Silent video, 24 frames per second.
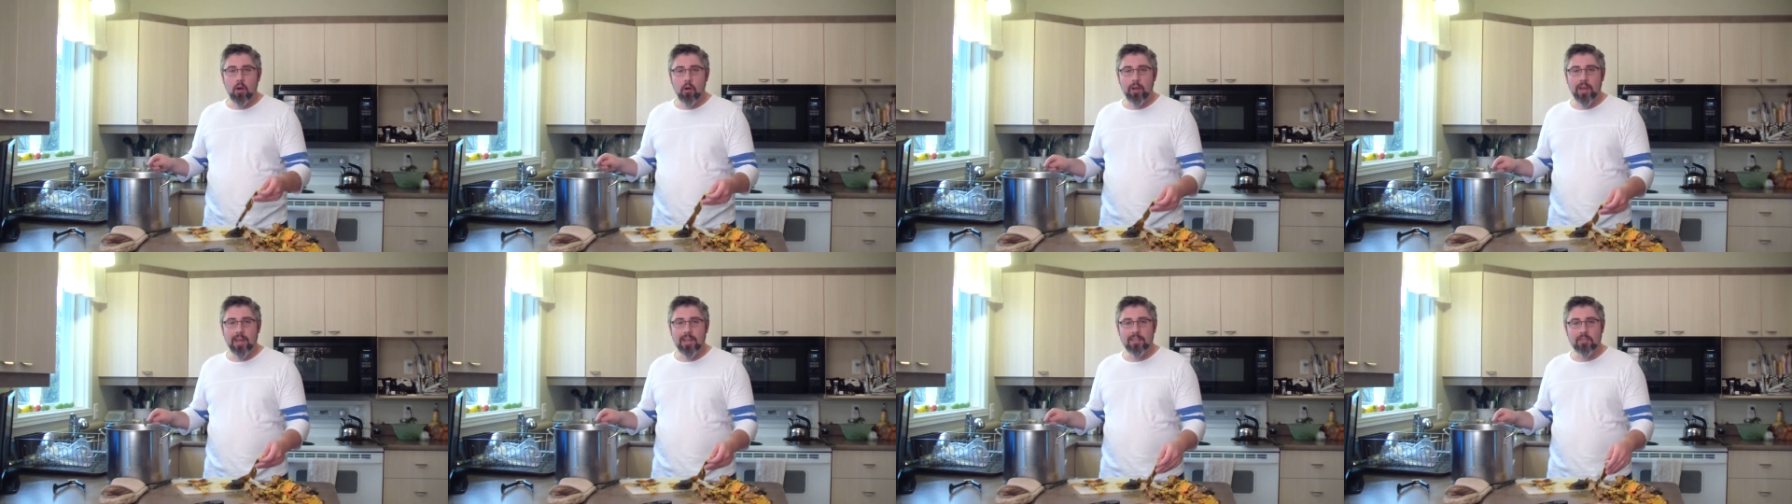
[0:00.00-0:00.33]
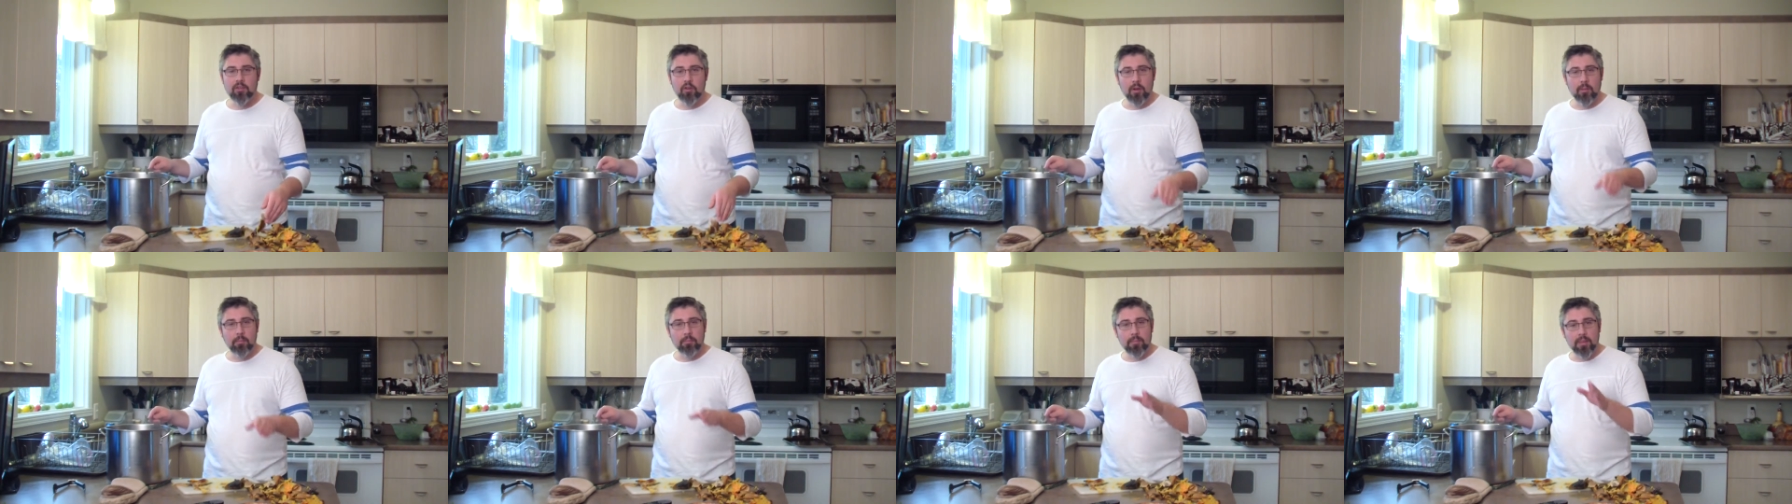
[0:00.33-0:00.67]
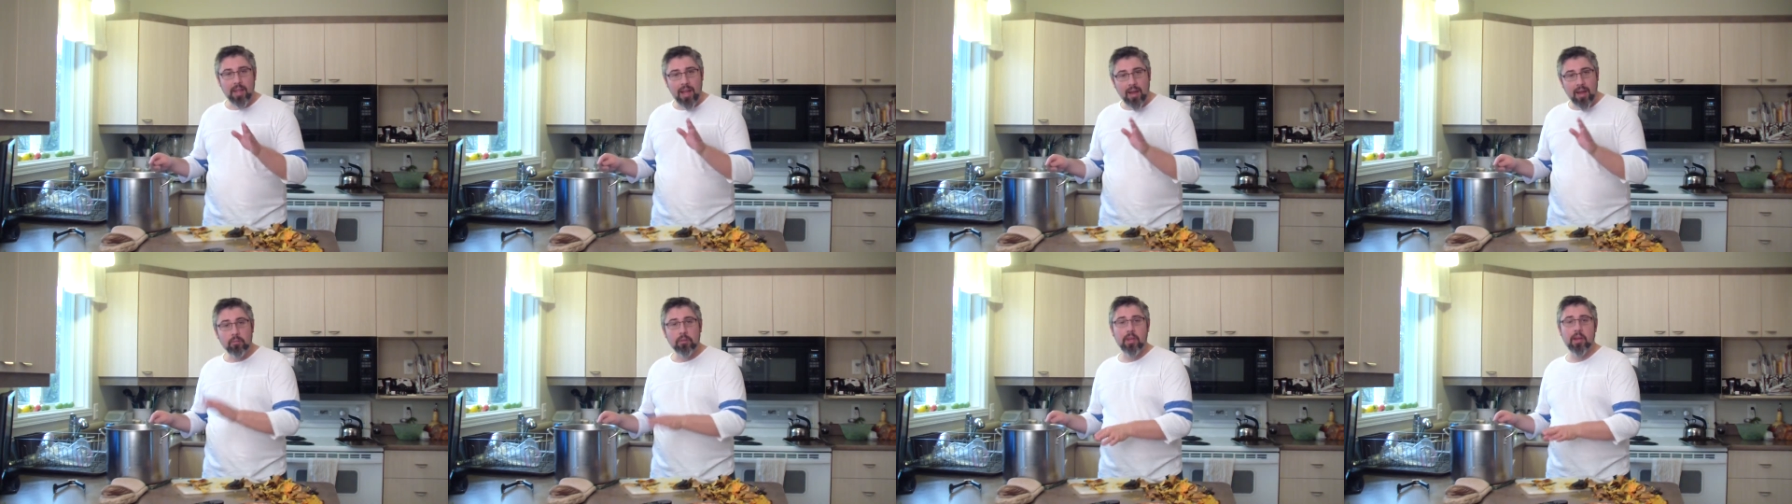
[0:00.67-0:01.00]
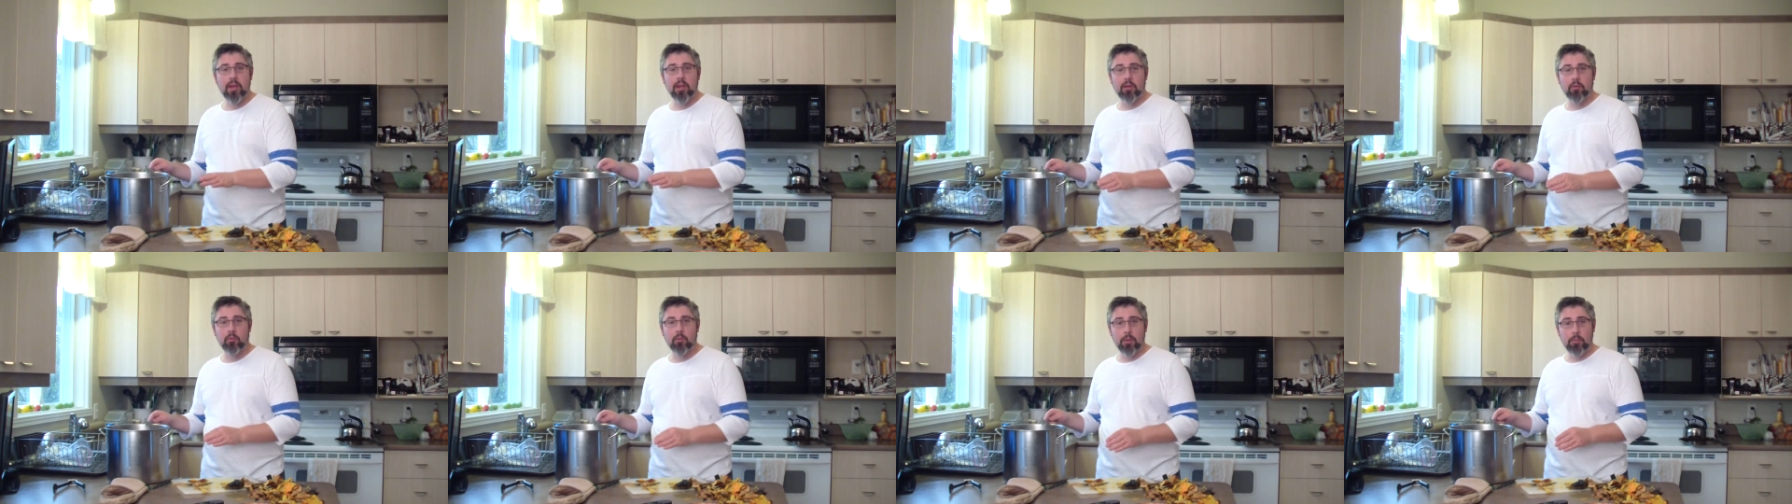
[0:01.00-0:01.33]
Okay, so I'm now
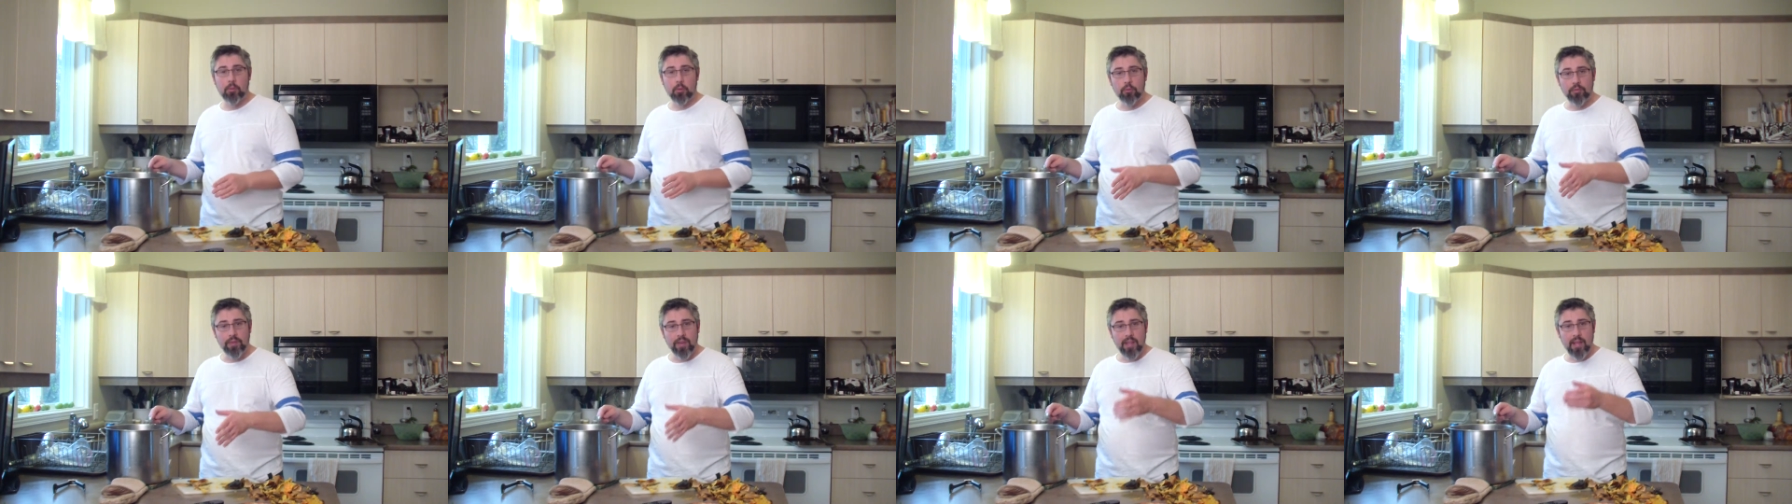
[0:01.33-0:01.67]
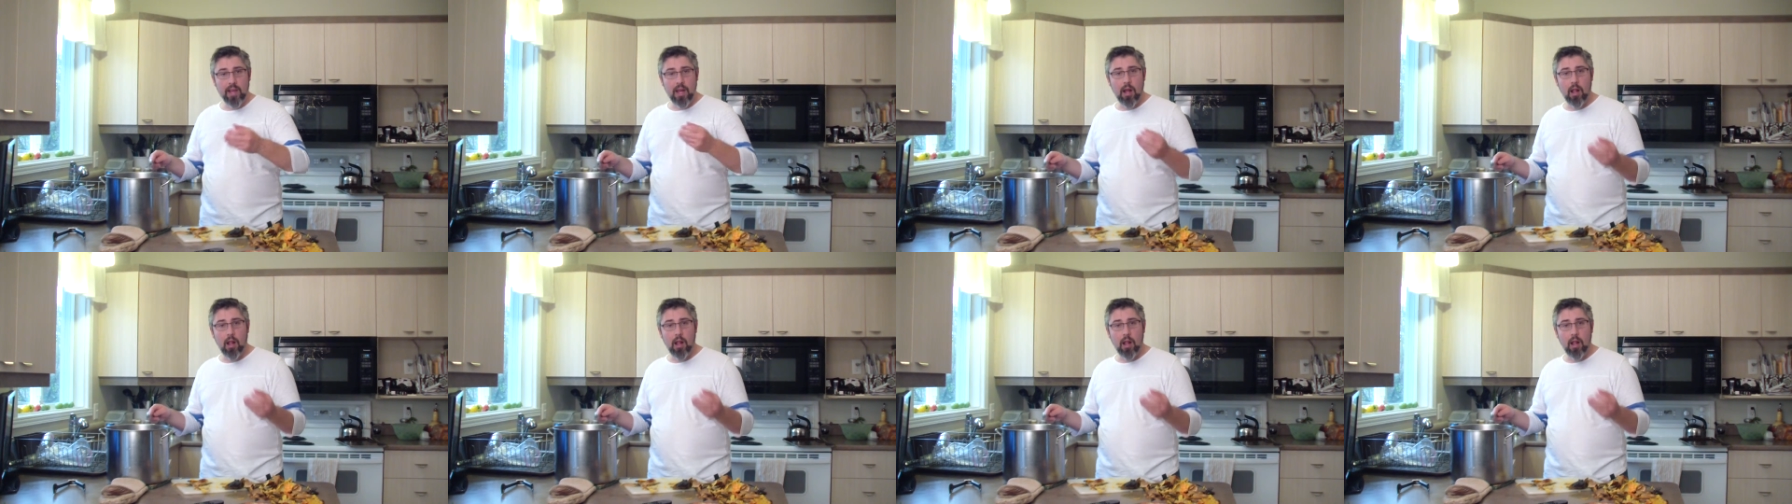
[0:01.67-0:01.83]
done removing